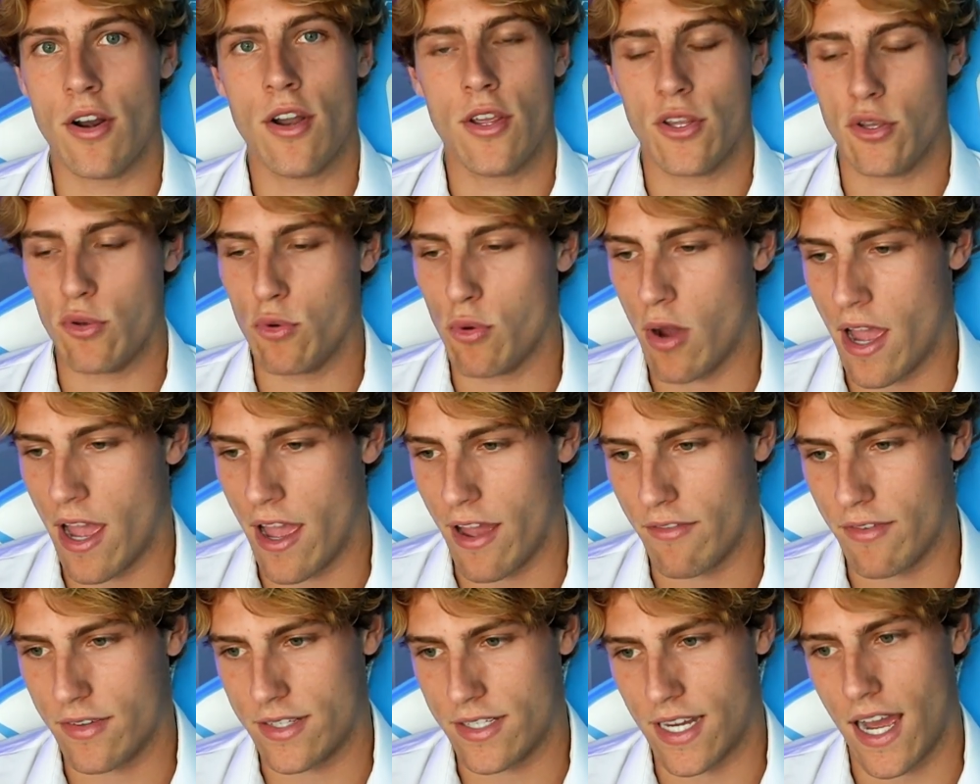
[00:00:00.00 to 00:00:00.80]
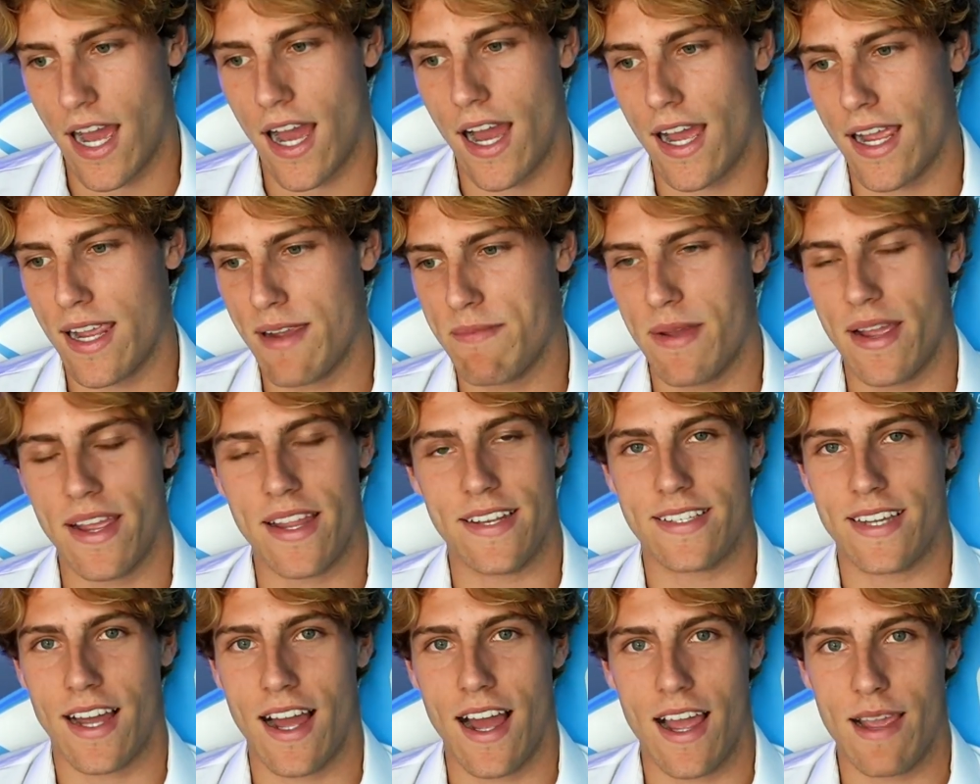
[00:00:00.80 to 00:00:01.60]
You have time,
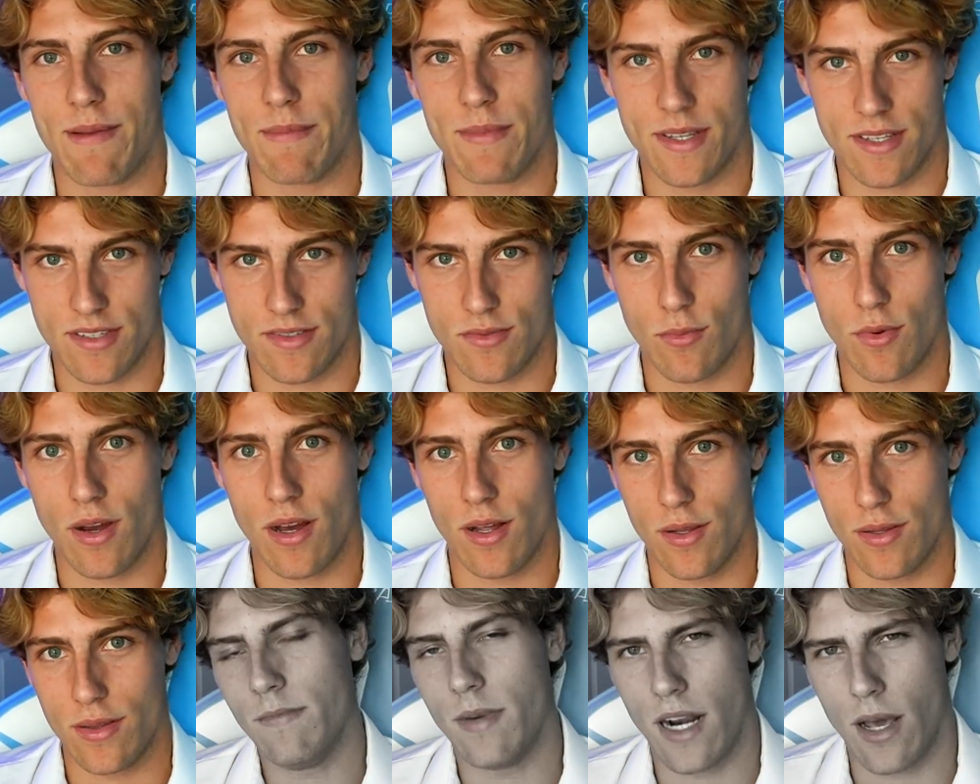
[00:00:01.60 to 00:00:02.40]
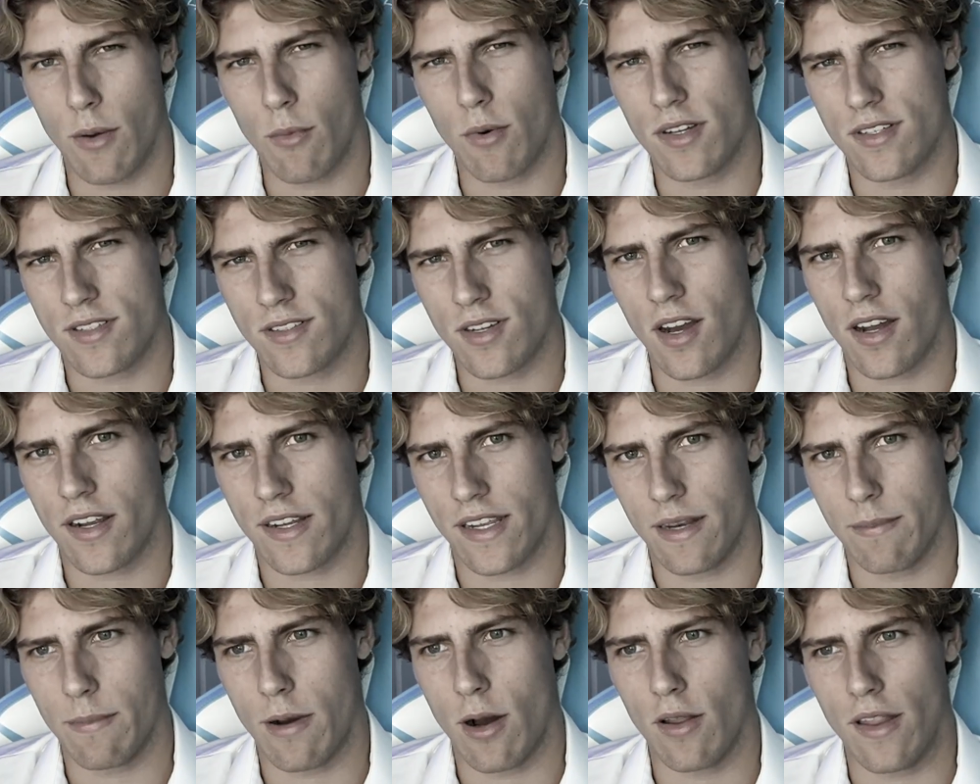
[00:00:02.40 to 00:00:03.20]
and time is wealth. But I was
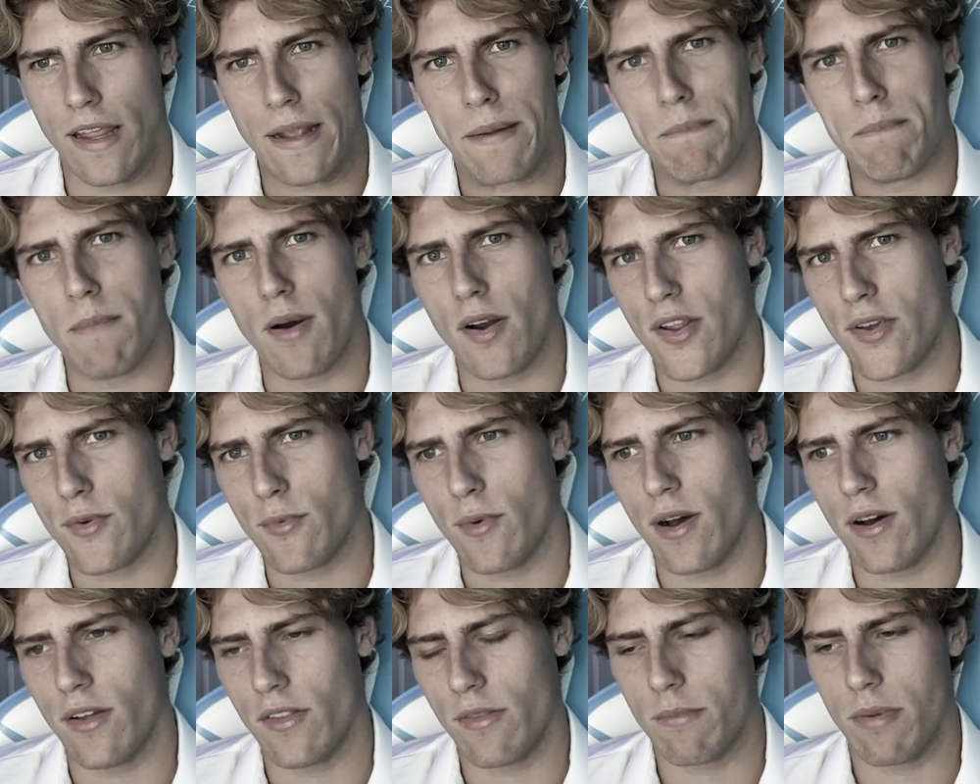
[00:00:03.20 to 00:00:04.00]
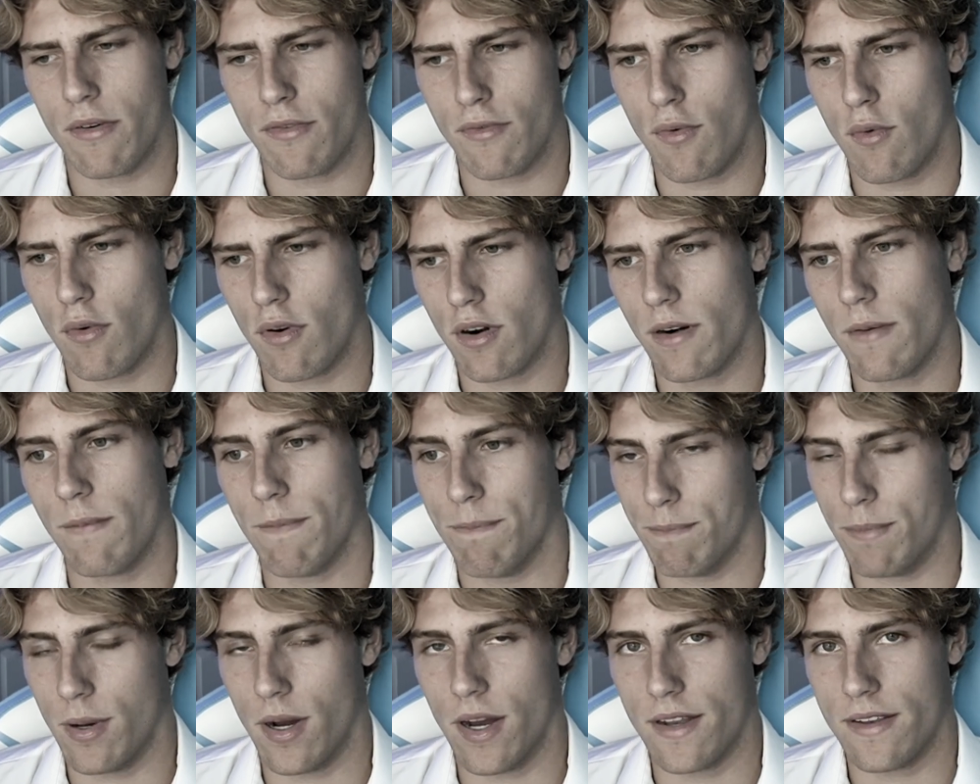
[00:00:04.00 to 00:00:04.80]
talking about like money wealth before,
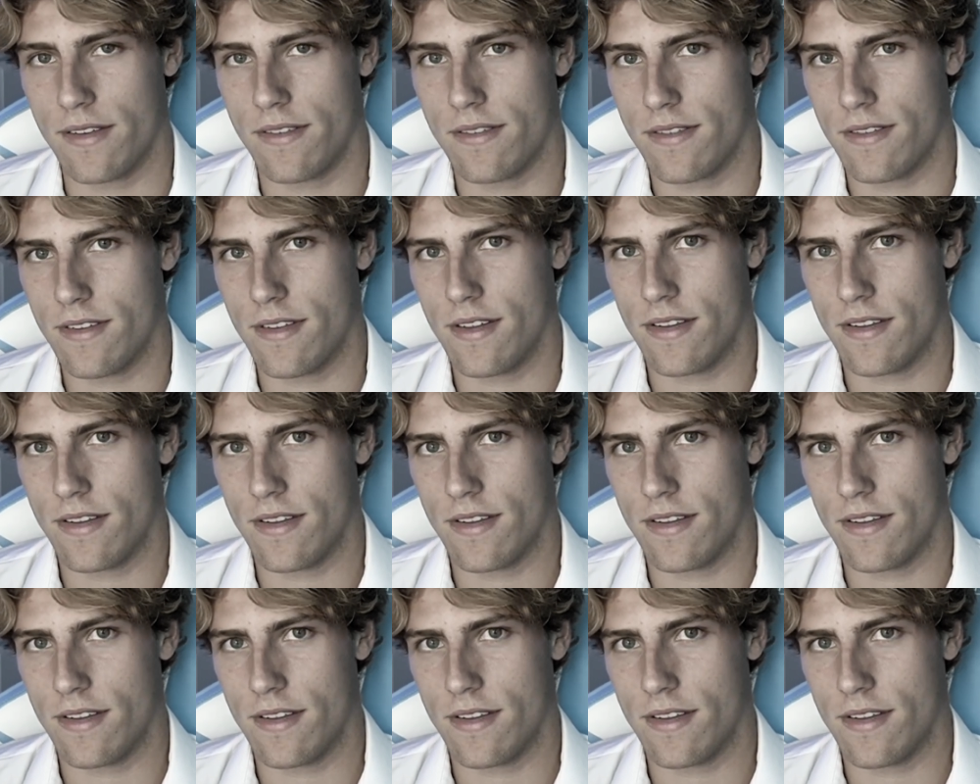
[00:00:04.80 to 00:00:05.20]
but